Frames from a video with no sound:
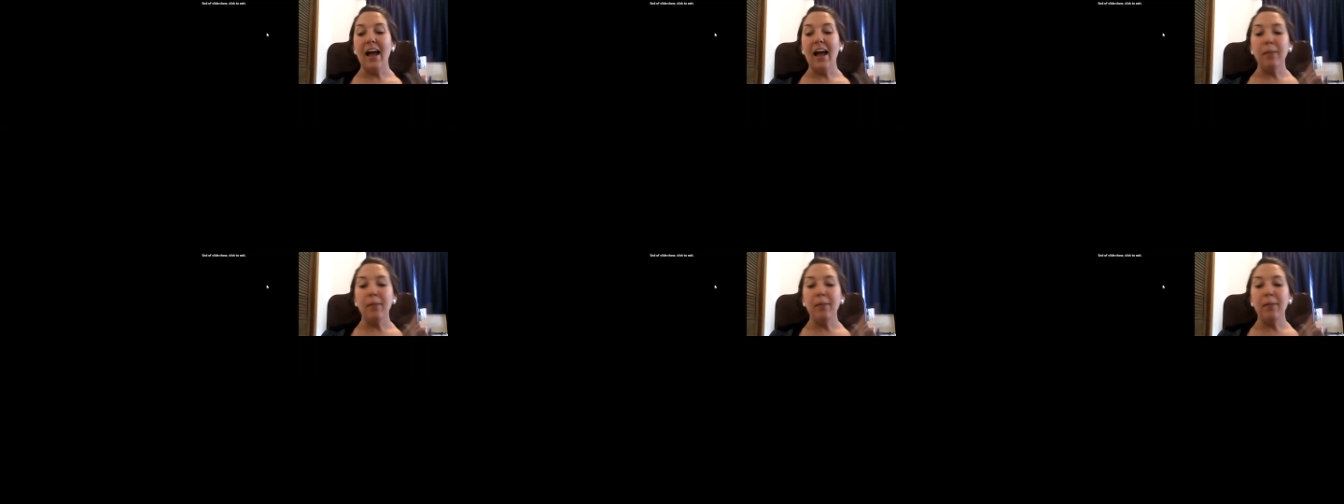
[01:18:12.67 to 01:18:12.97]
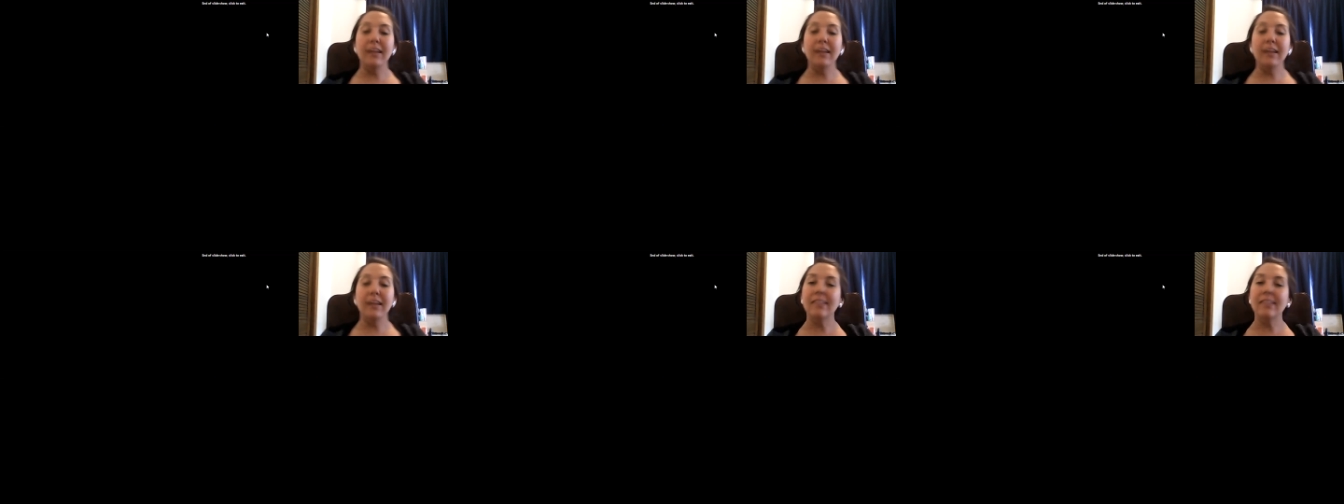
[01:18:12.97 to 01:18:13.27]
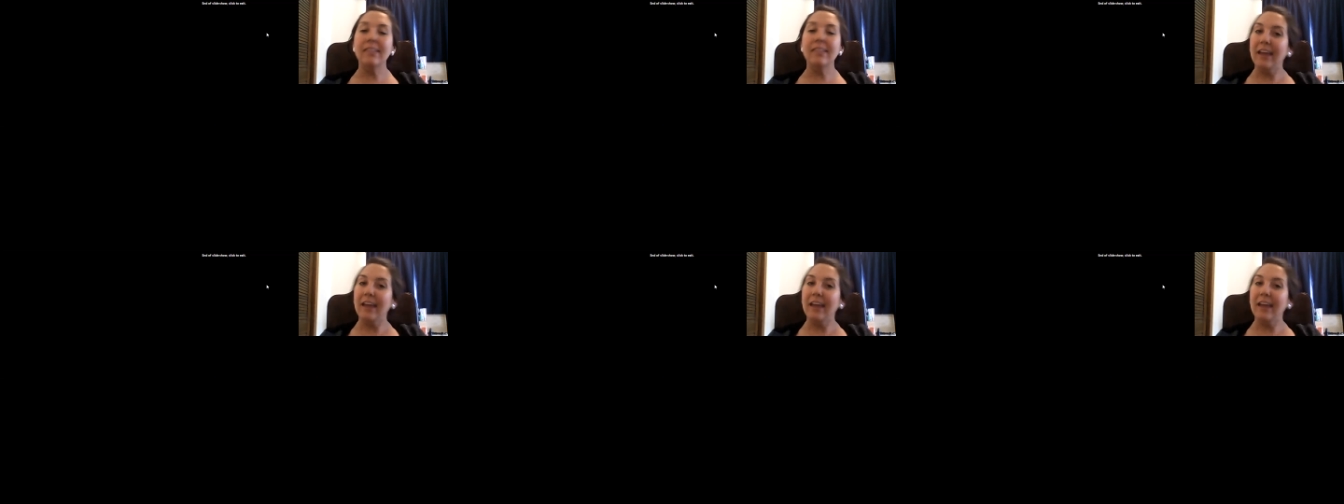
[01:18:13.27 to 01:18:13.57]
Please
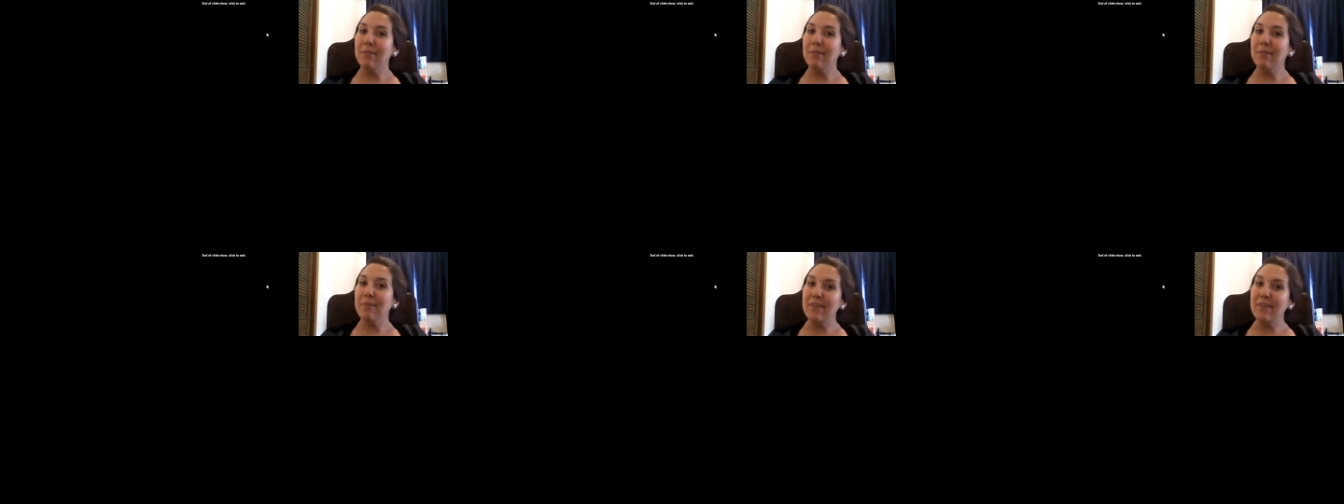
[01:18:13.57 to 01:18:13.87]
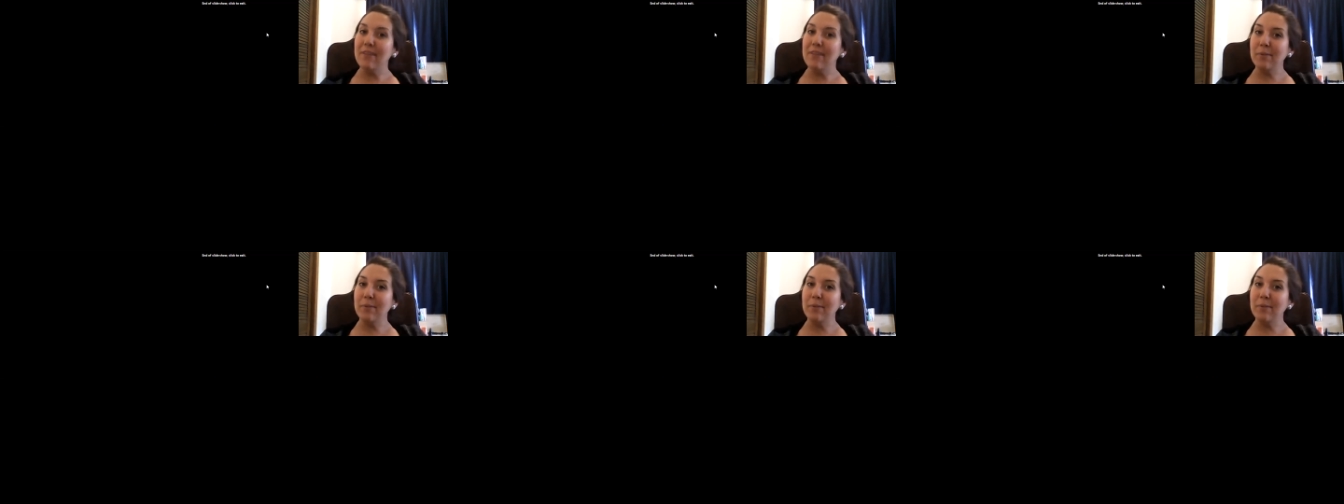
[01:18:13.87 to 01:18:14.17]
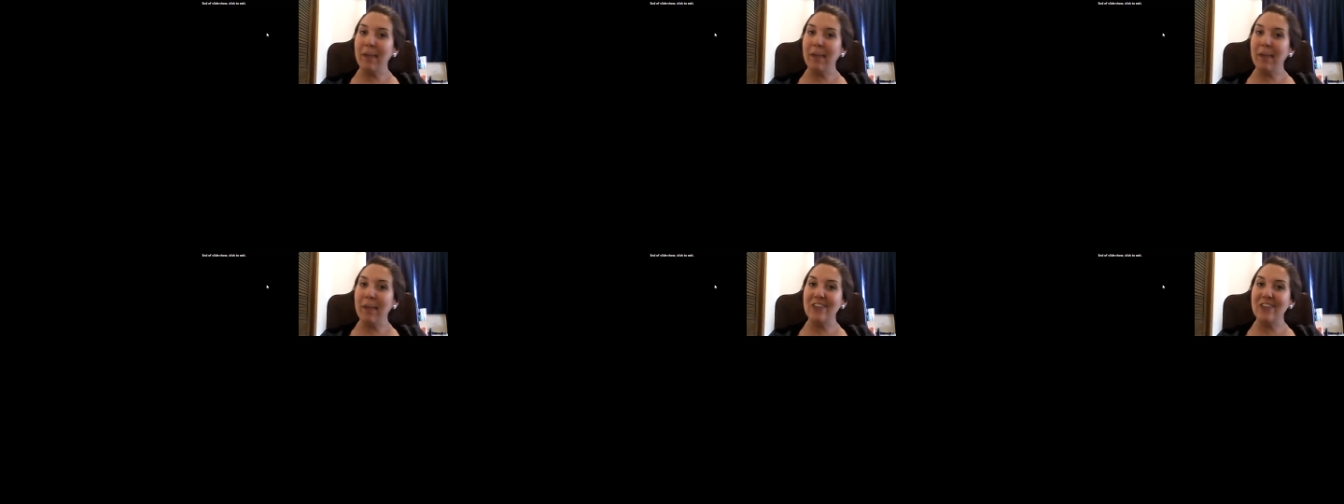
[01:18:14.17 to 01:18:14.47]
like my Facebook
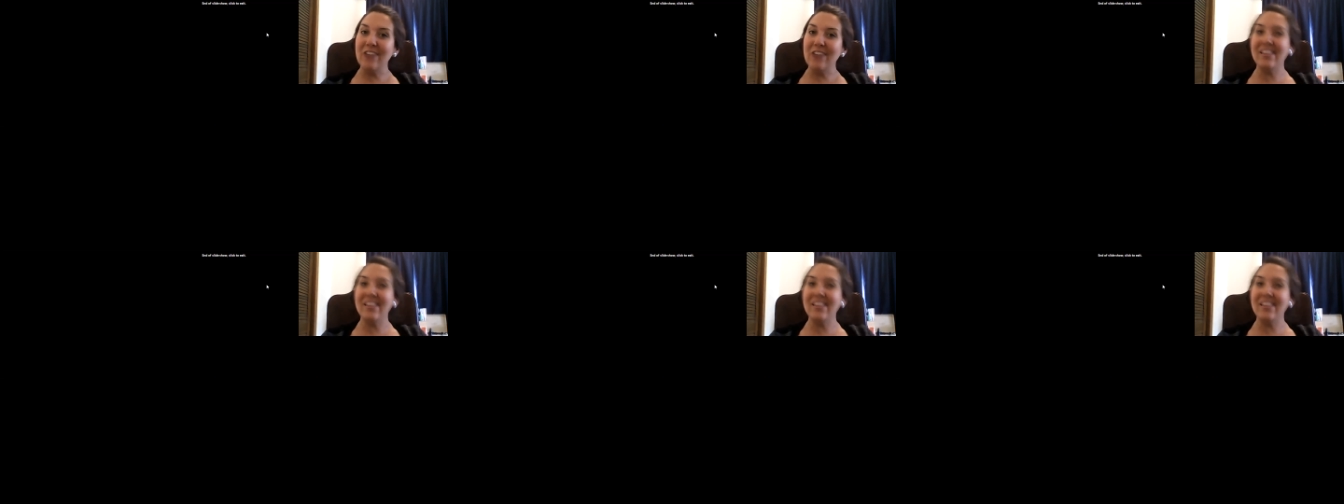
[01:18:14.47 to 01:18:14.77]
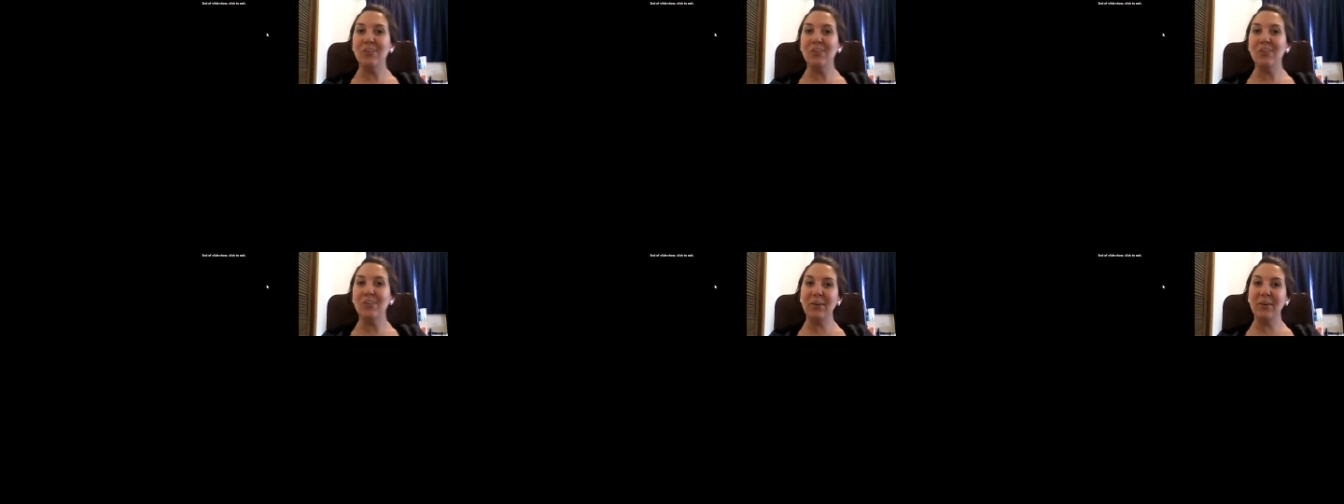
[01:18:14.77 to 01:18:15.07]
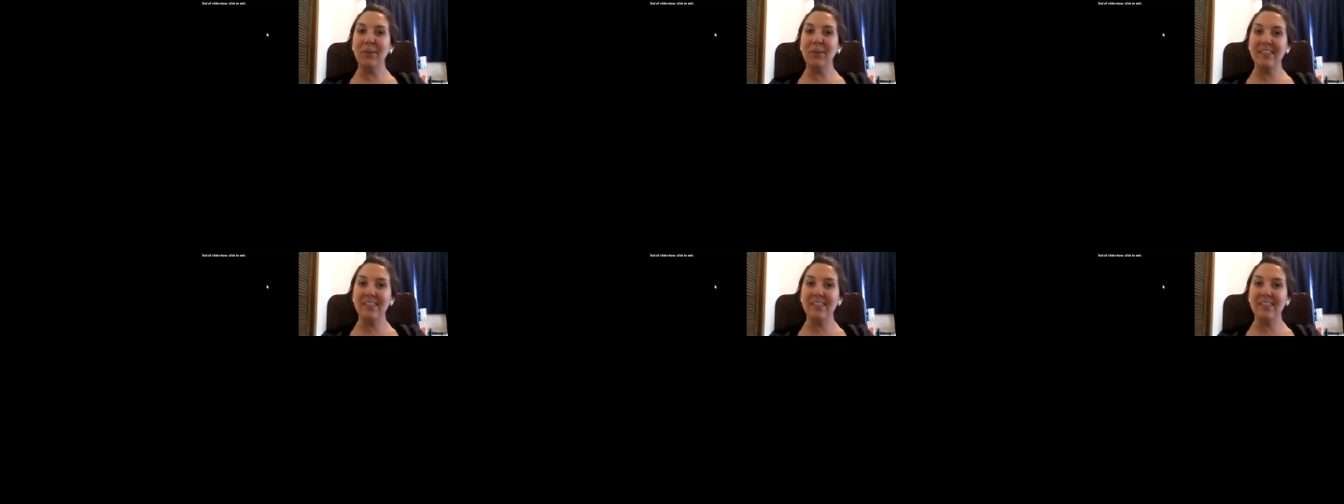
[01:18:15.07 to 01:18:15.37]
page, Essential
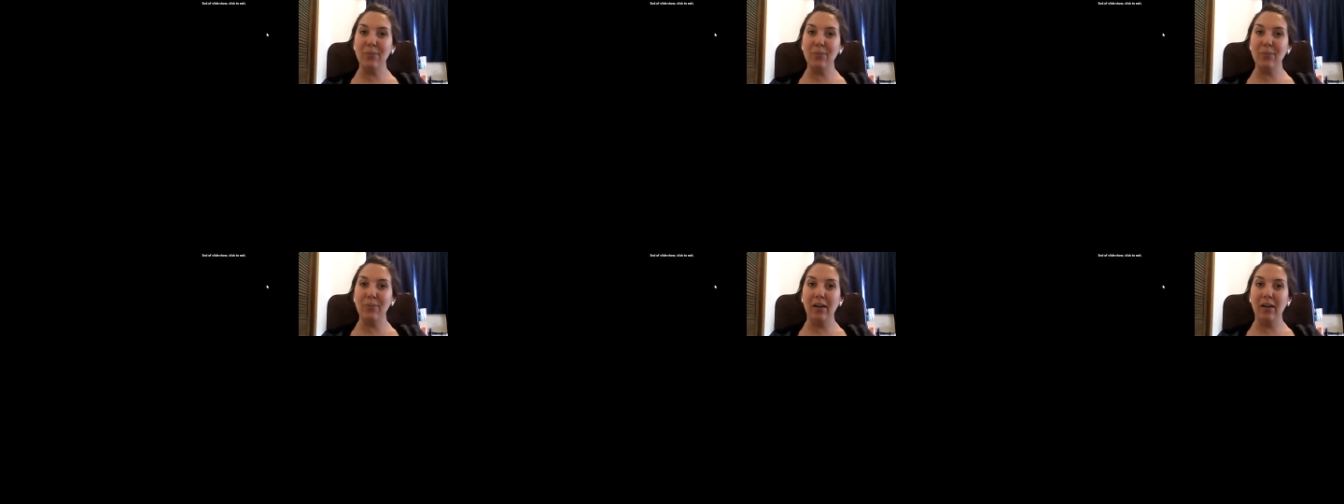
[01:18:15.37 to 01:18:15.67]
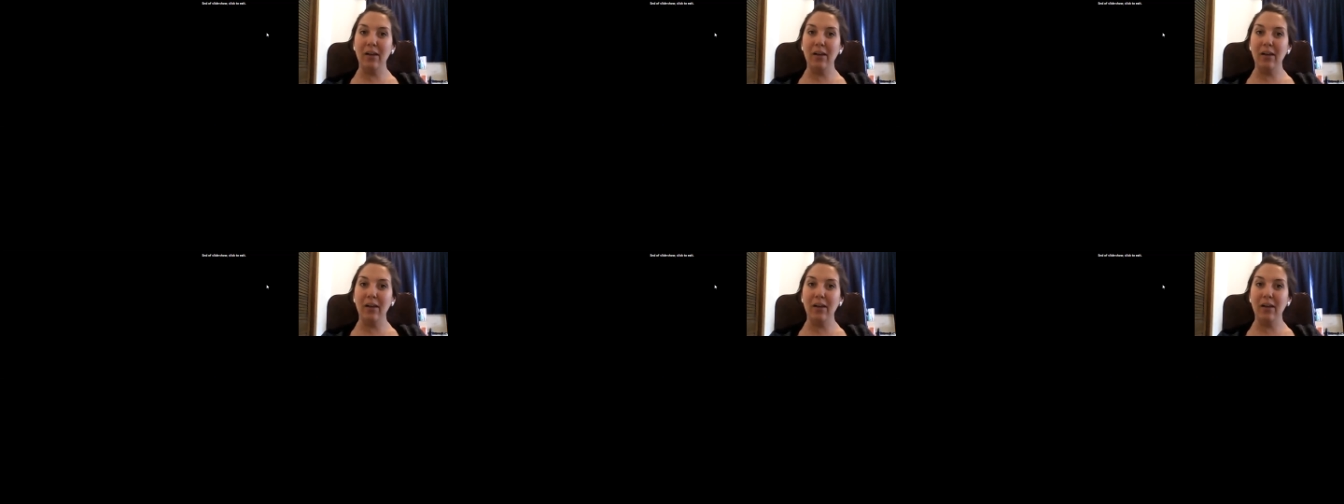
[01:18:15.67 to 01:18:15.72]
Oils Live Well,